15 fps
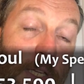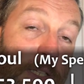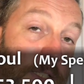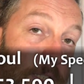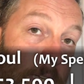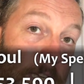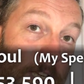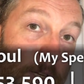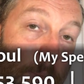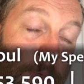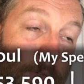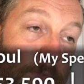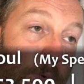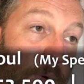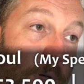is taking up to
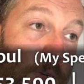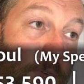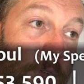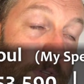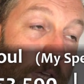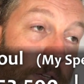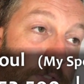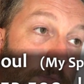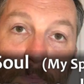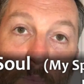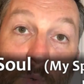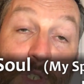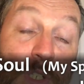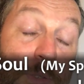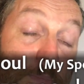400,000,
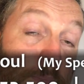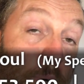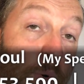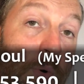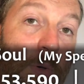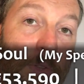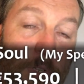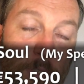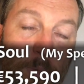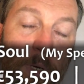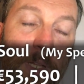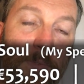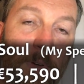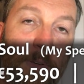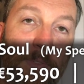which is more than
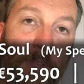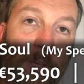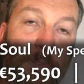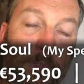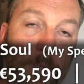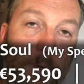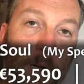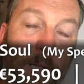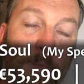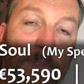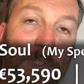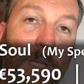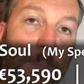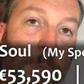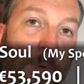25,000
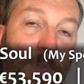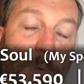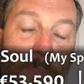crowns above the